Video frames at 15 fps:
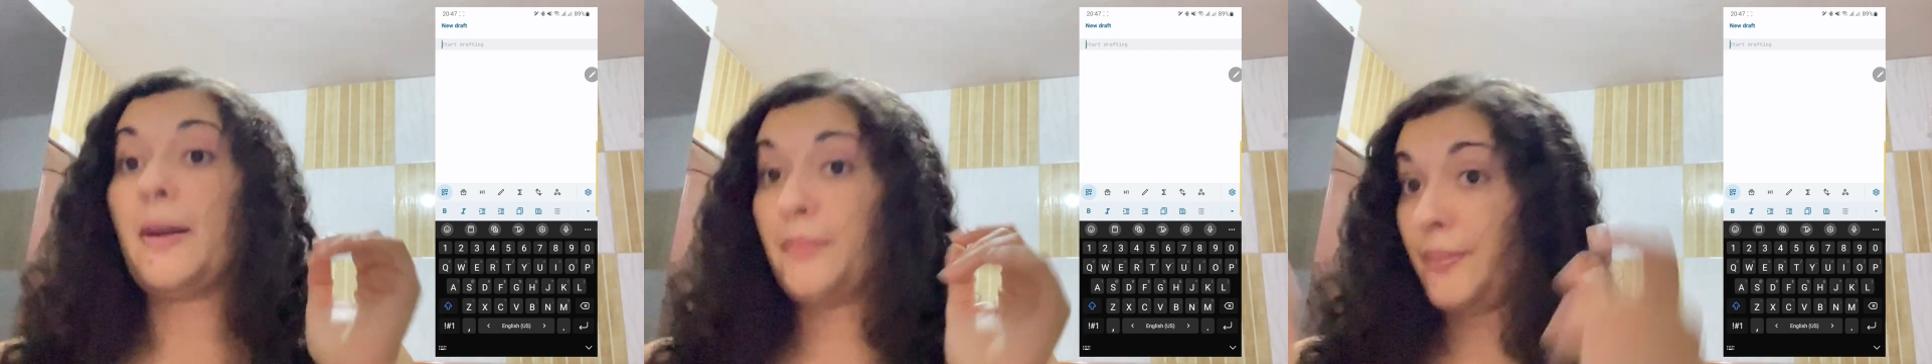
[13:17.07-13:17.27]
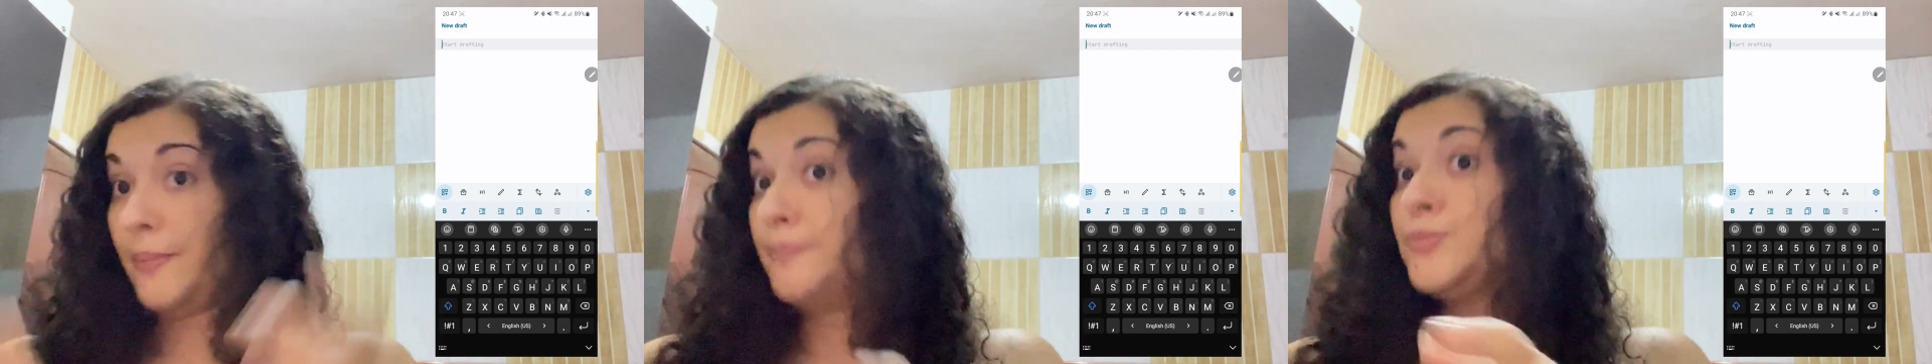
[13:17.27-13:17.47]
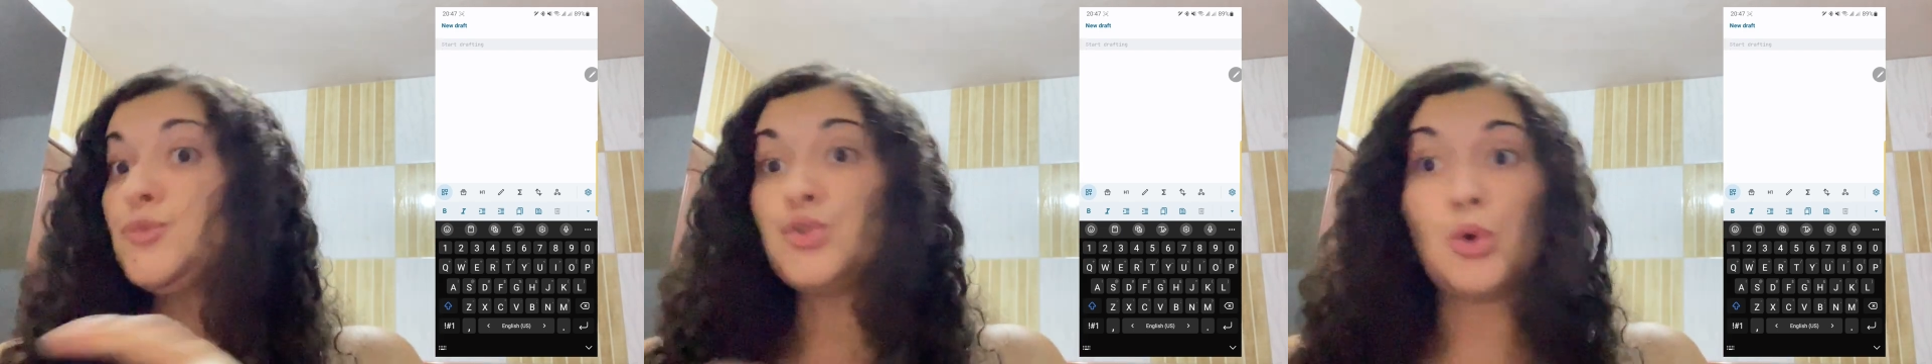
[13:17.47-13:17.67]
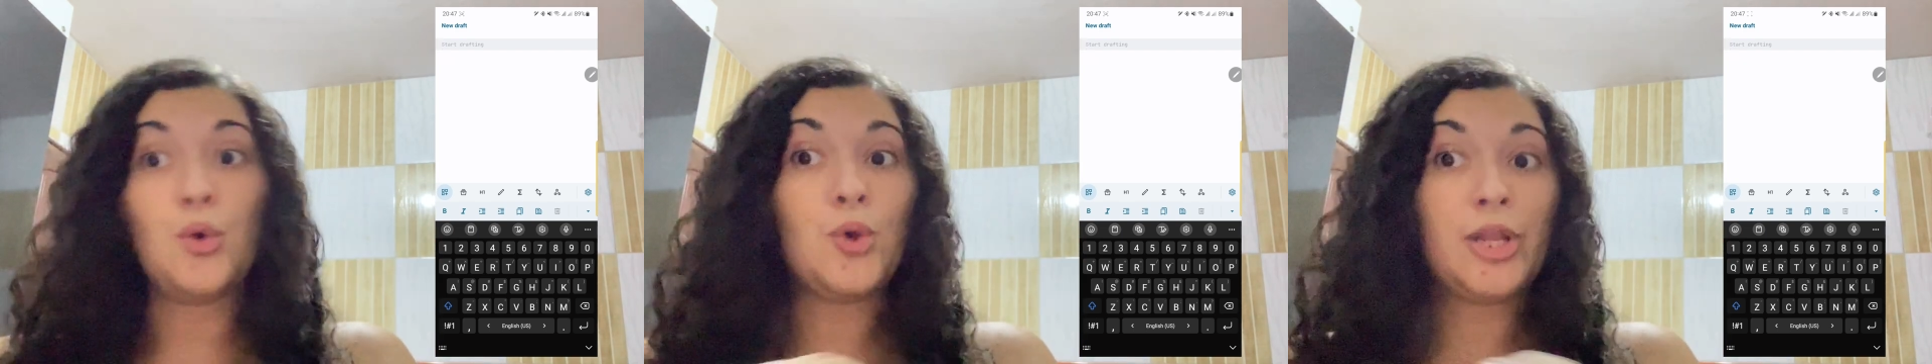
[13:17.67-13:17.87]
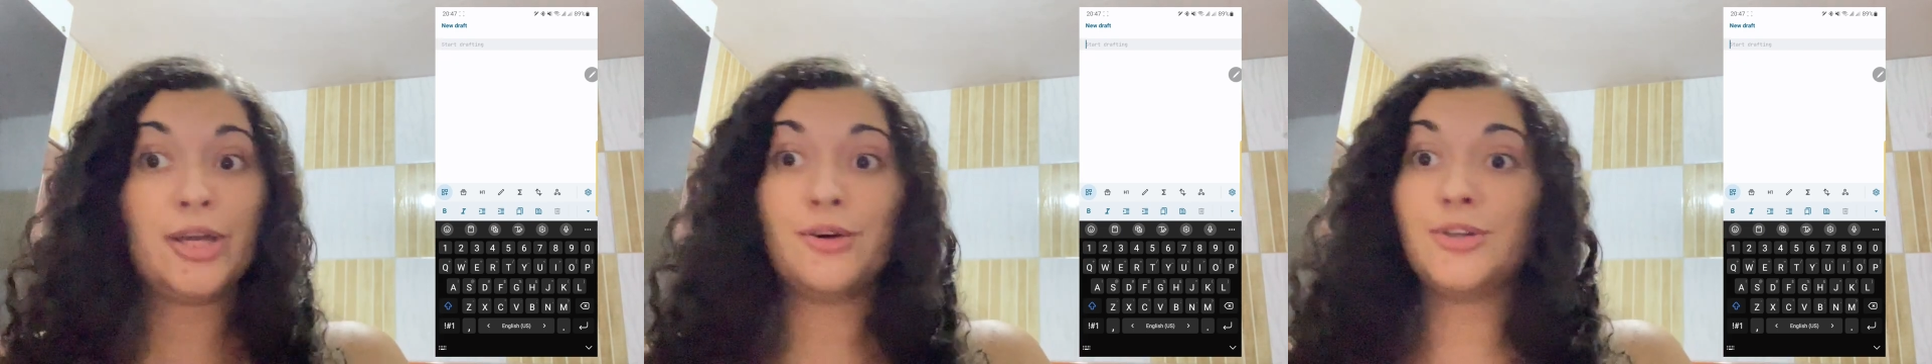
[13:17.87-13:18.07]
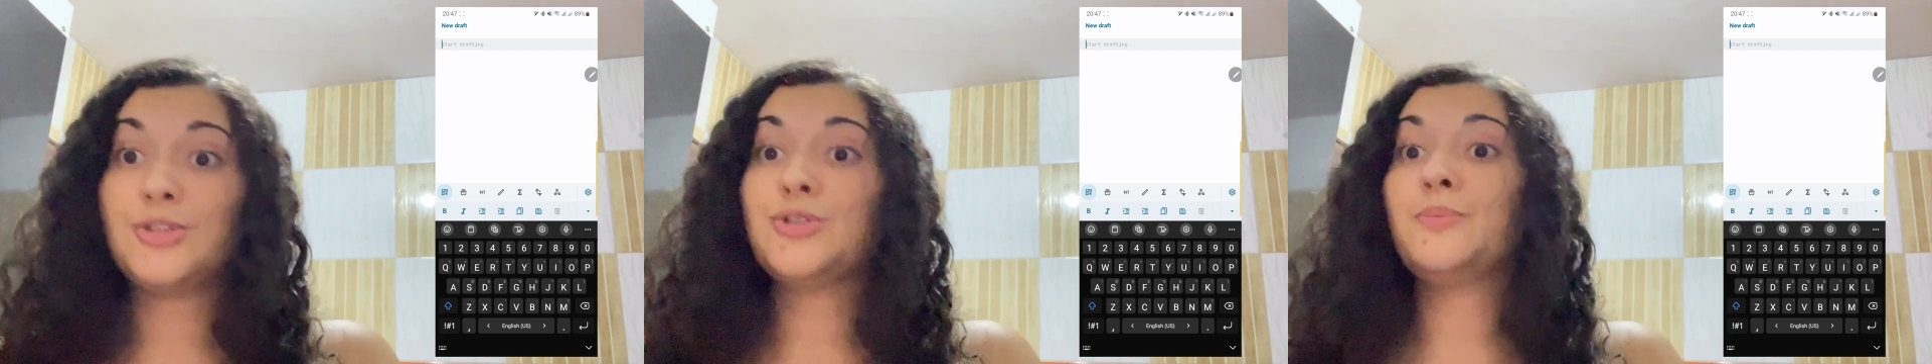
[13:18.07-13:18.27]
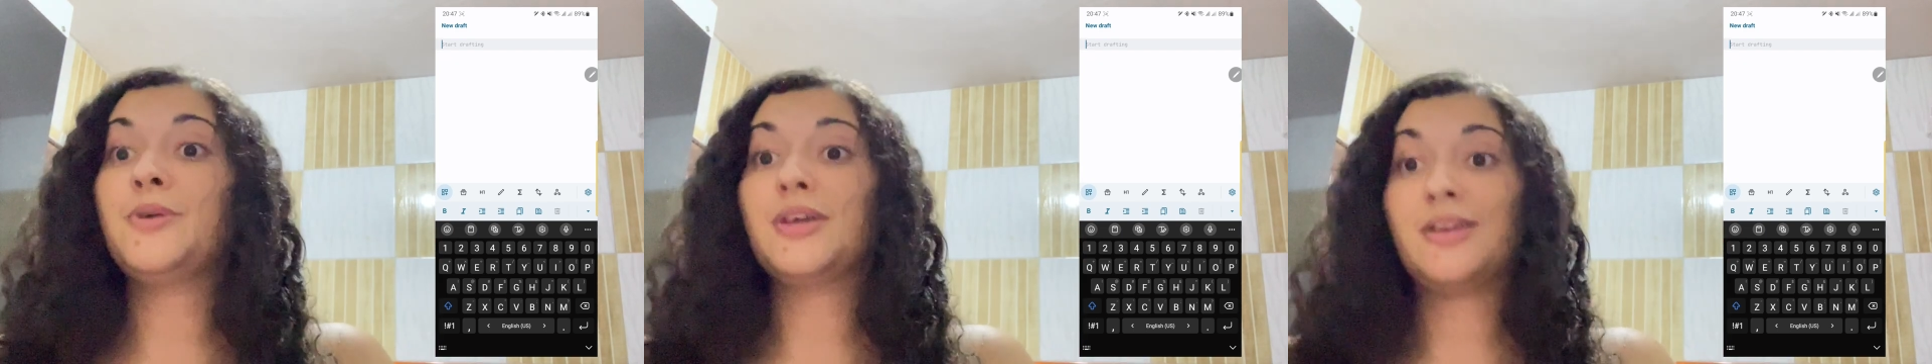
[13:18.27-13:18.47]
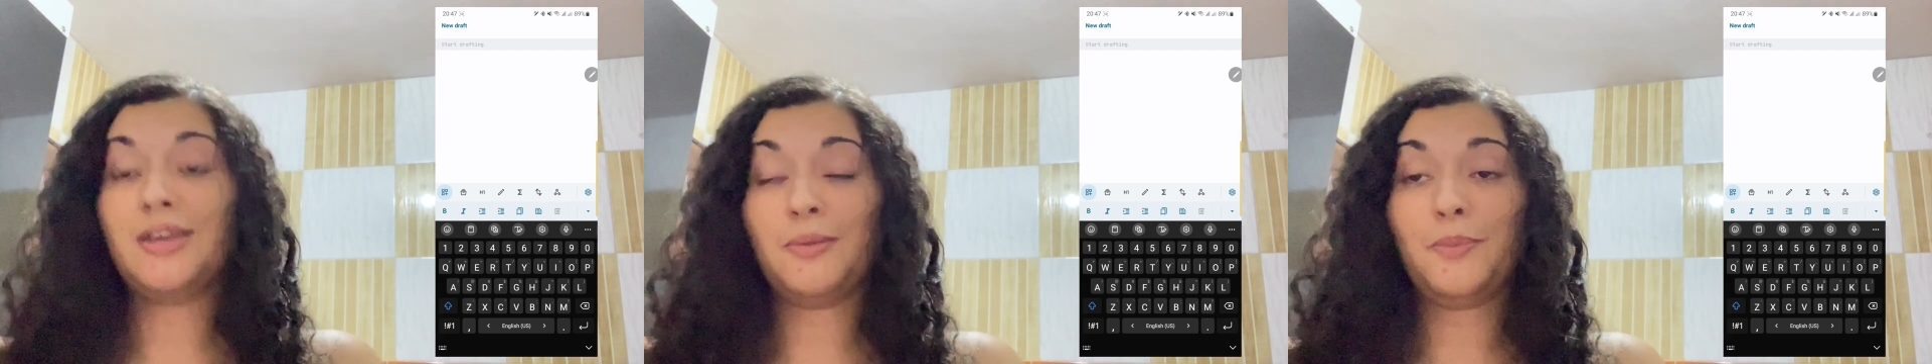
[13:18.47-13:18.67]
I'm totally going to
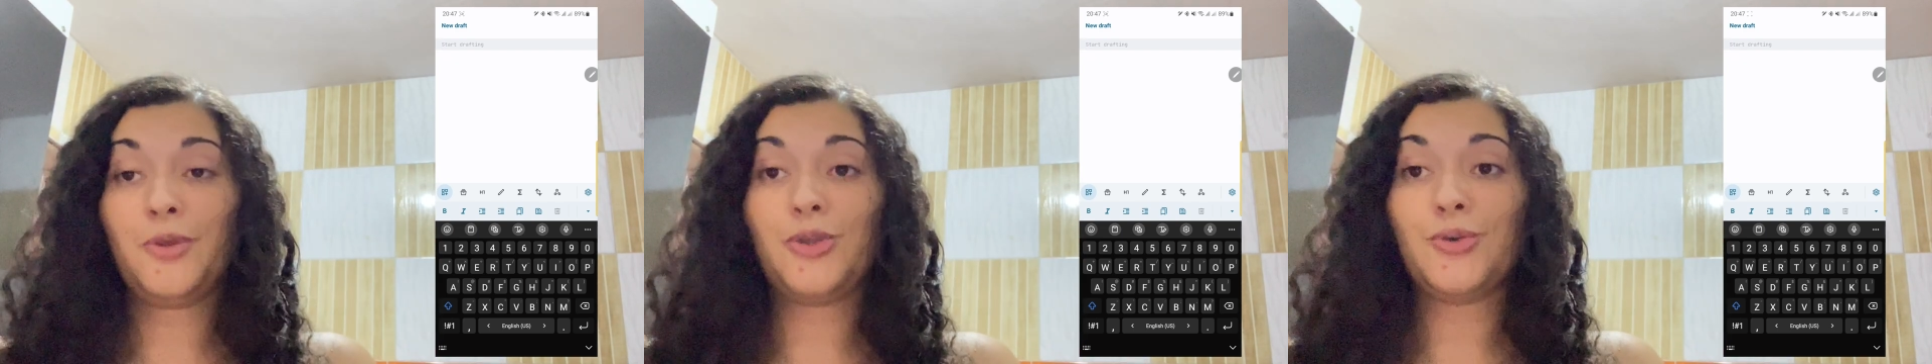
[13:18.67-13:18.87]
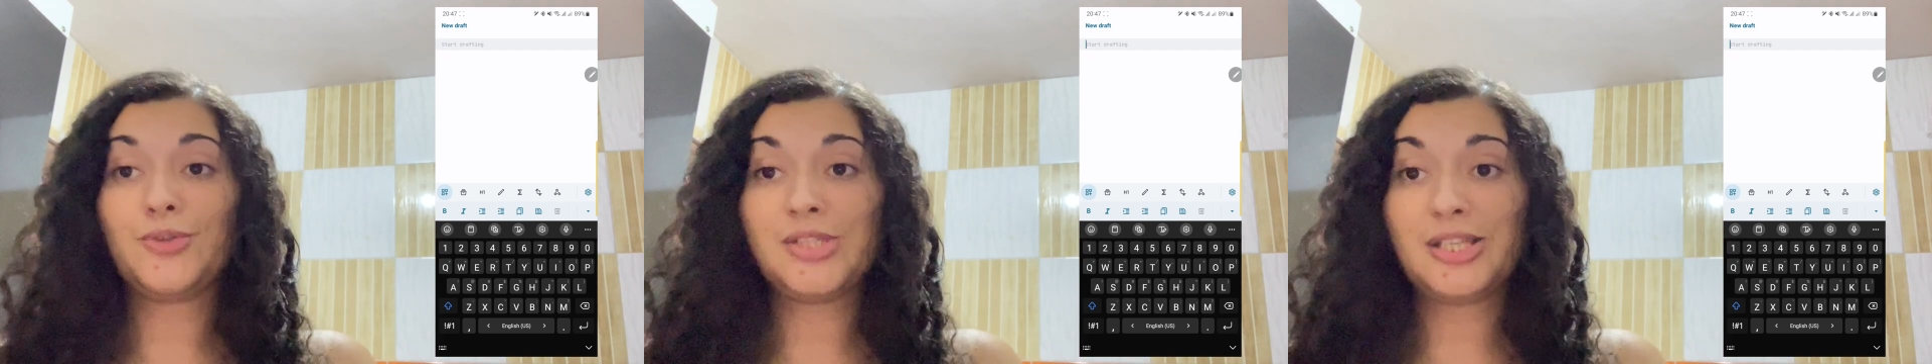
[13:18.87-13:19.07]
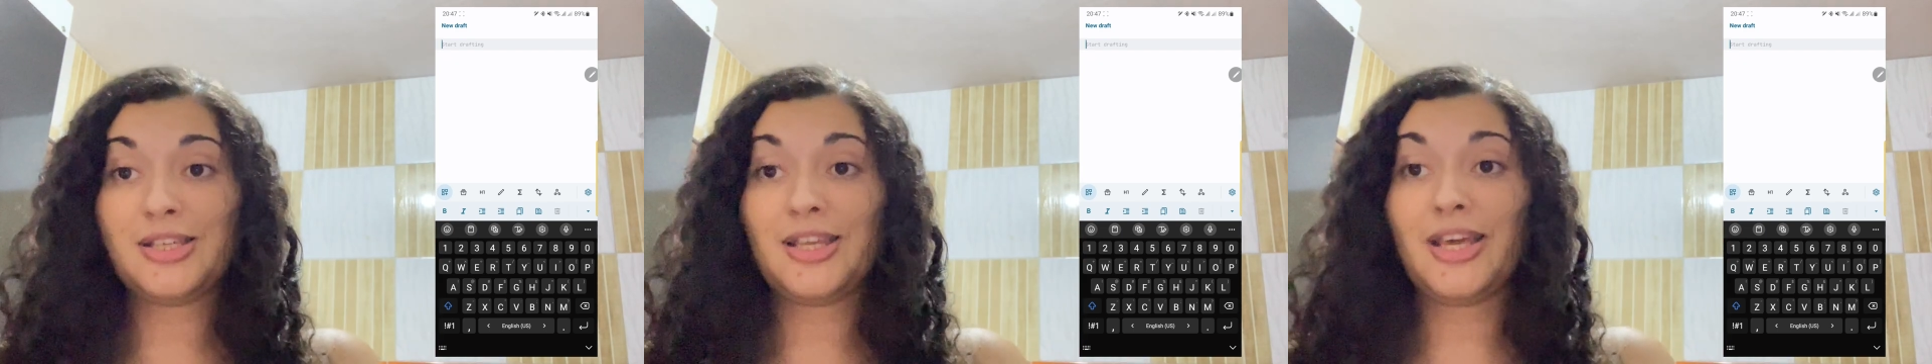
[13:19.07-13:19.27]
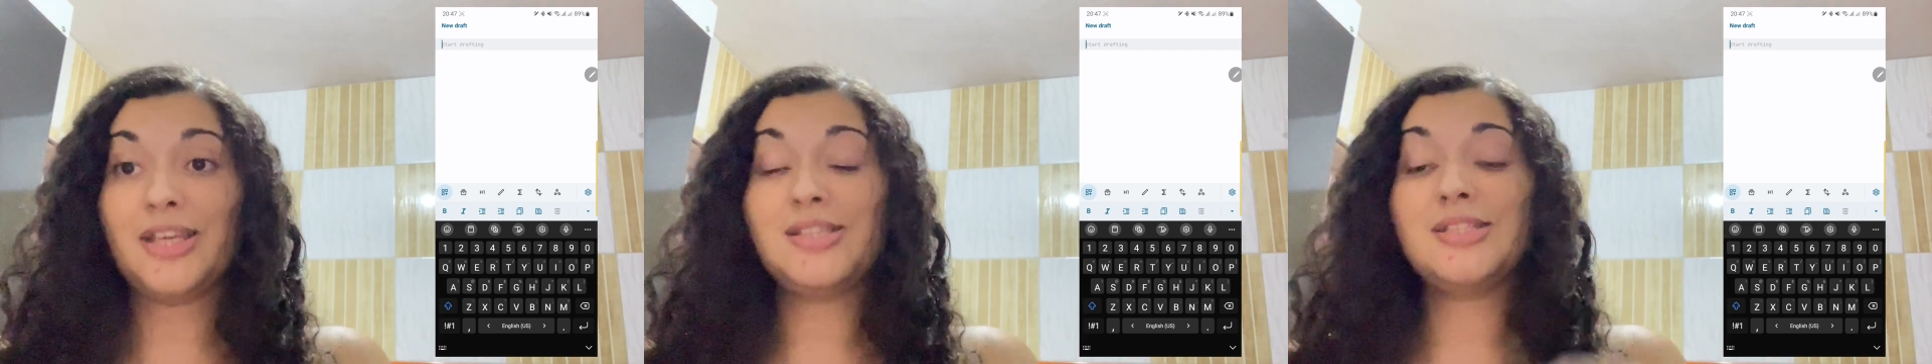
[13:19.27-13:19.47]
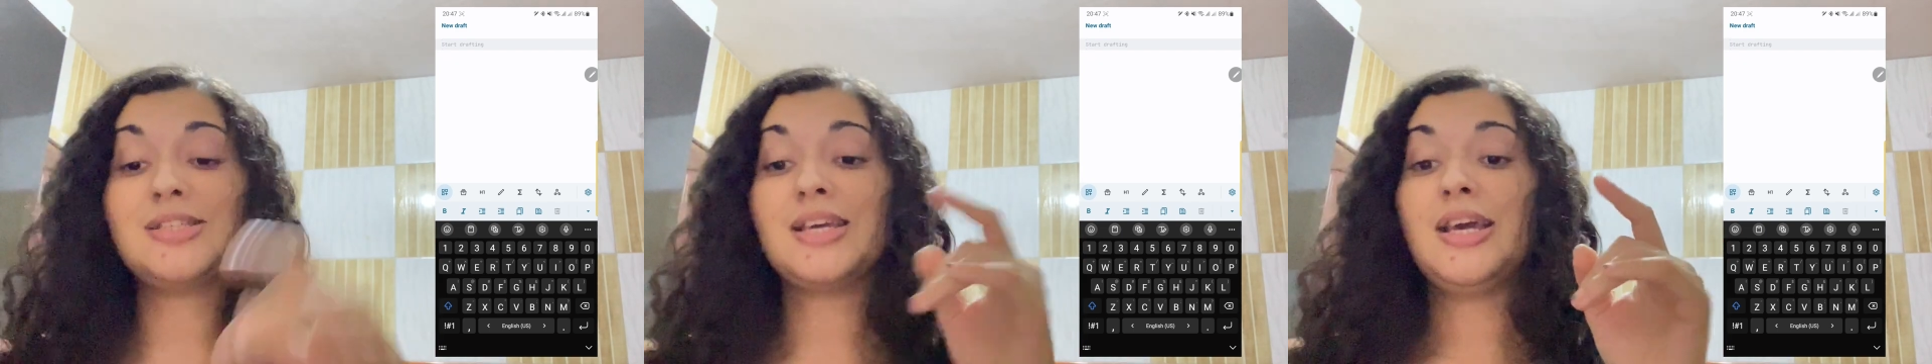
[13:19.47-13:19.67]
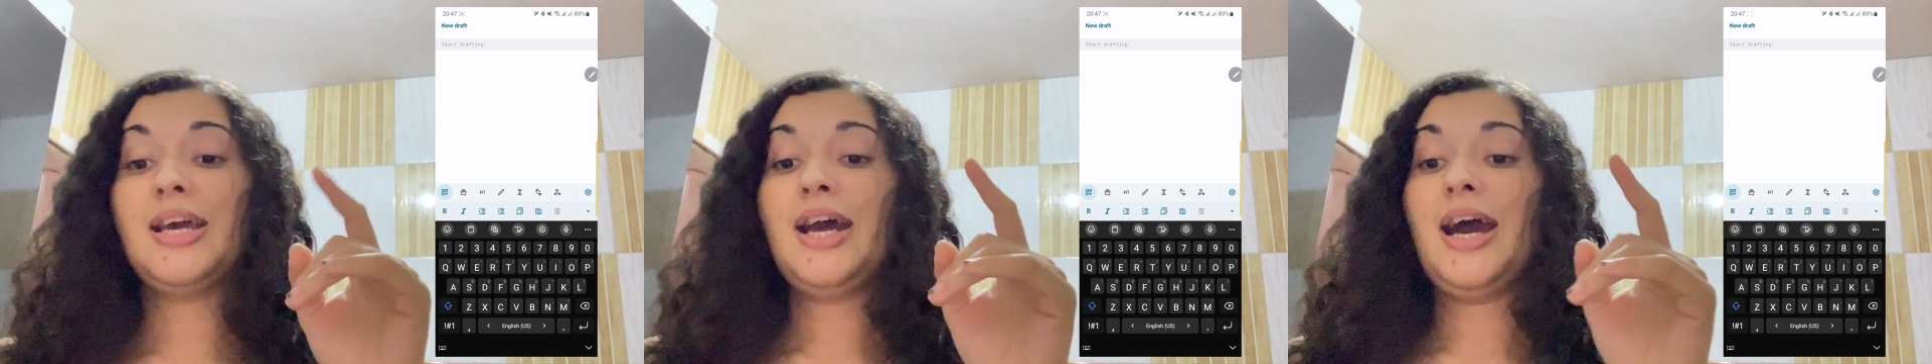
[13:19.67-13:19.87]
be keep using it.